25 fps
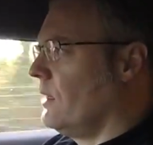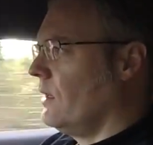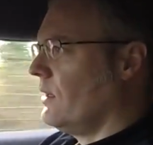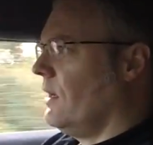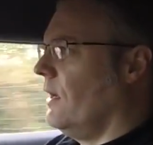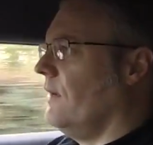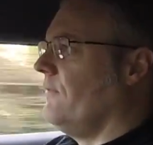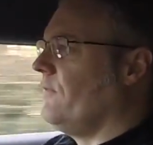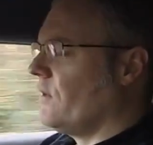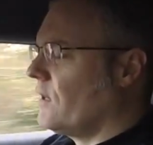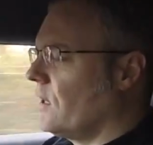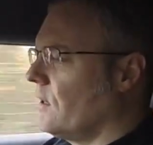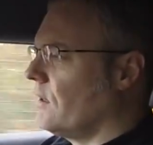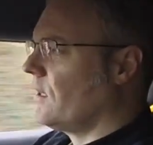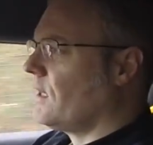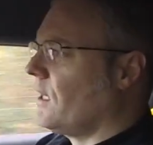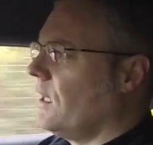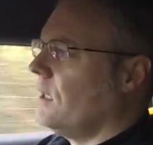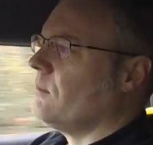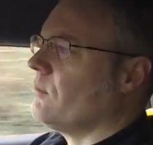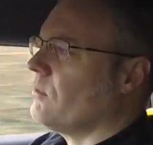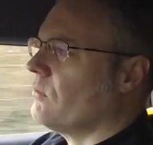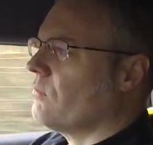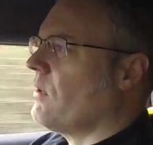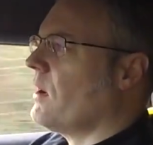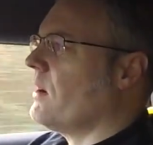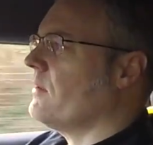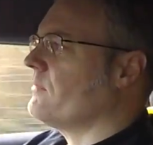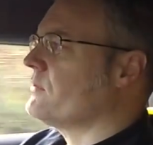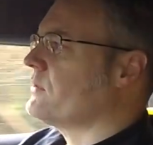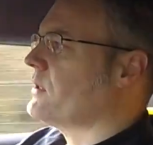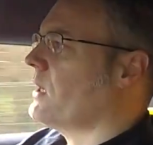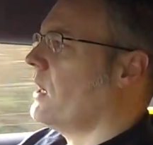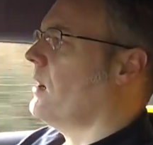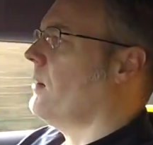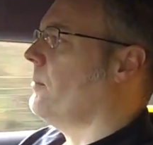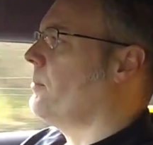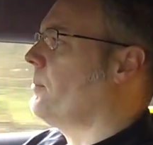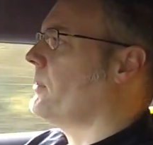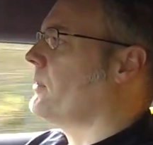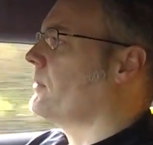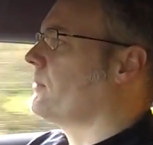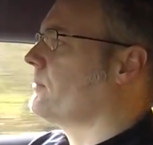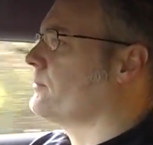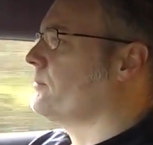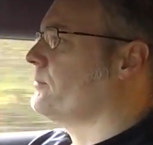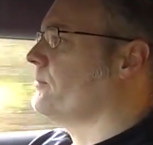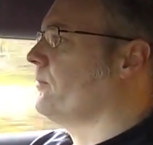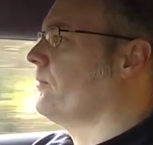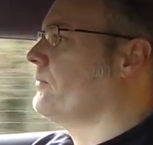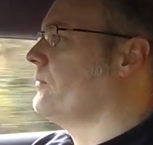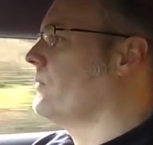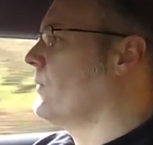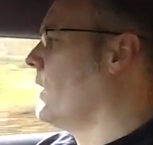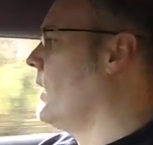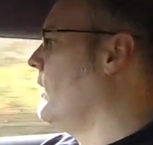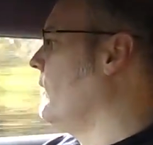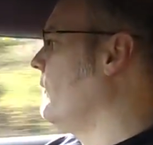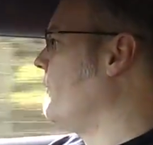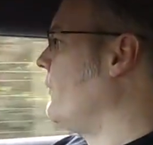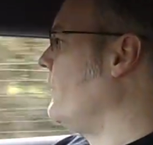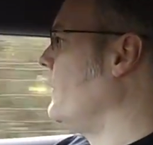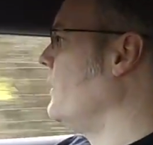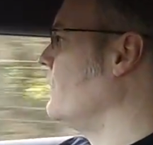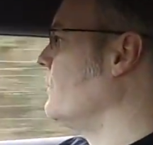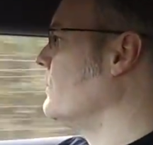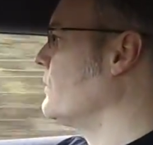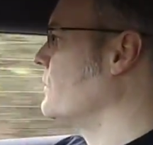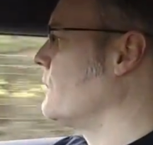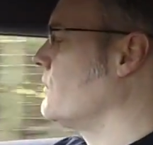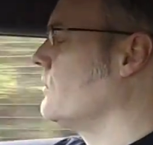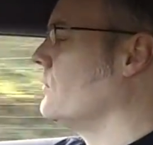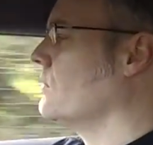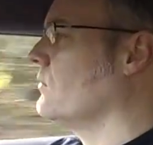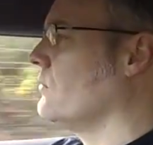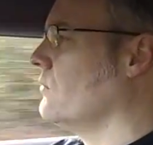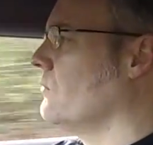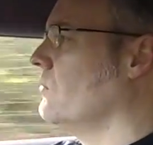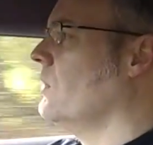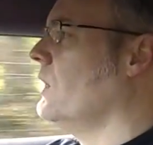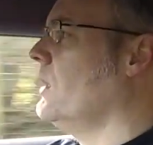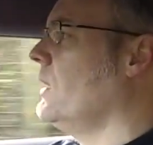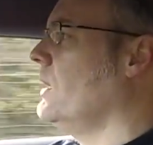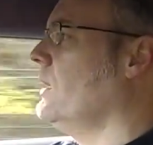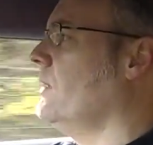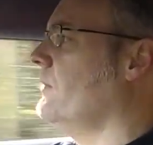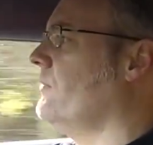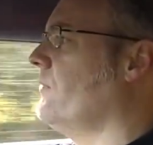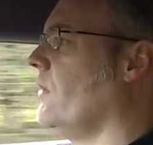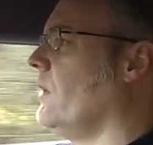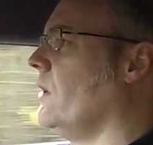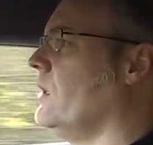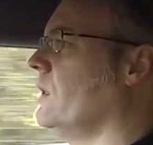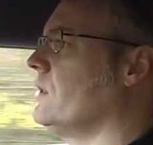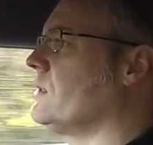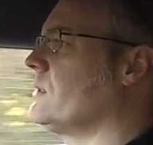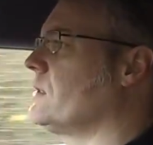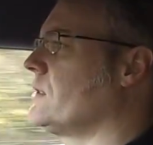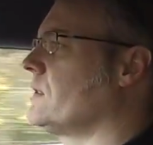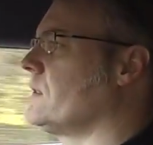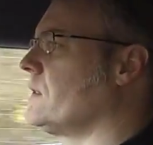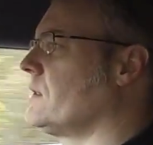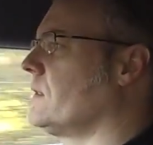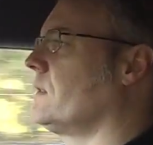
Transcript: if you can keep the revs up, it feels really fast.